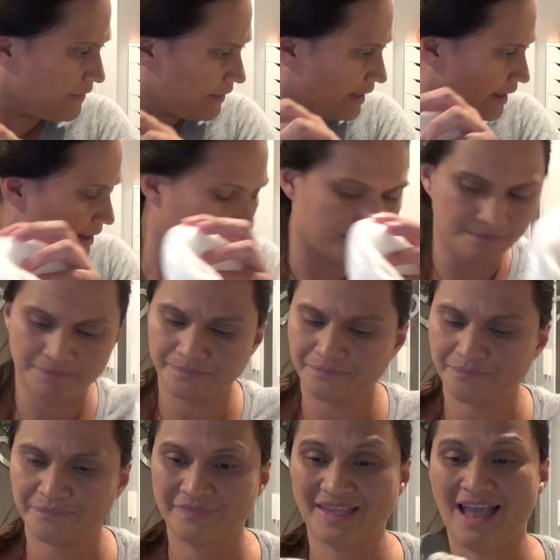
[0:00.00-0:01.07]
Okay.
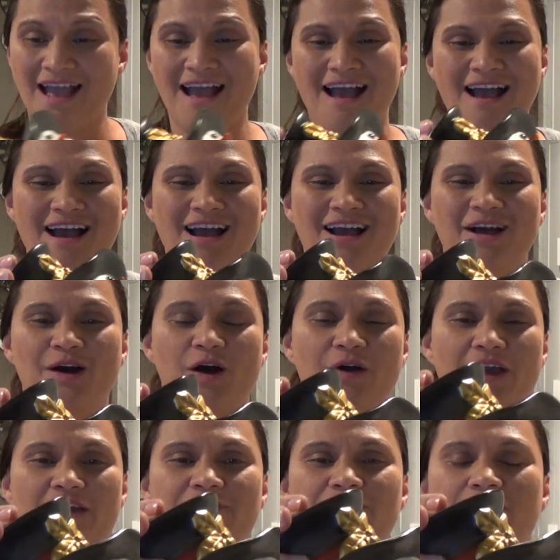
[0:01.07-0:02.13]

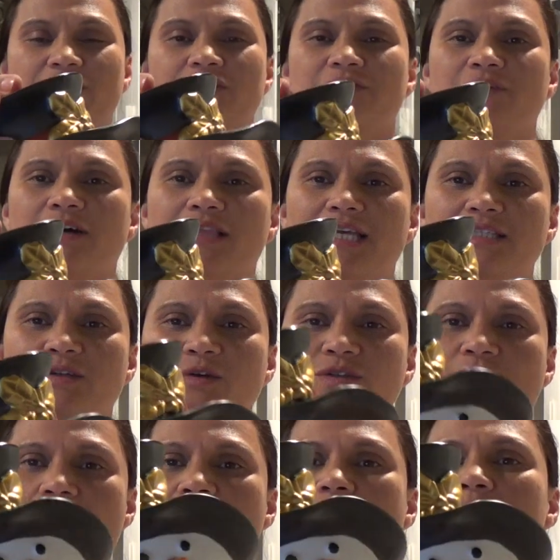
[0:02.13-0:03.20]
Okay, first of all, let's go
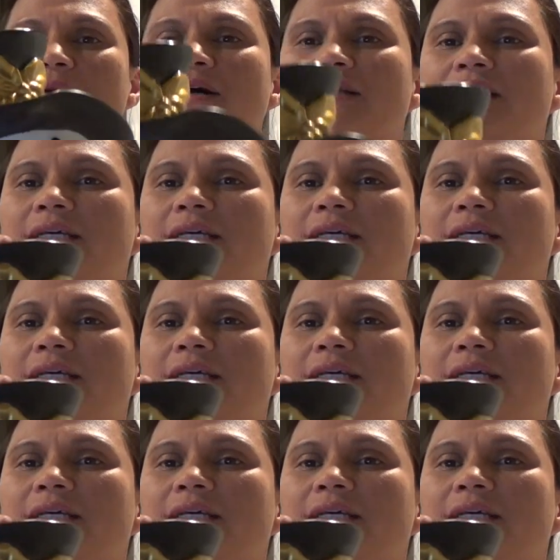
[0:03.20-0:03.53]
talk about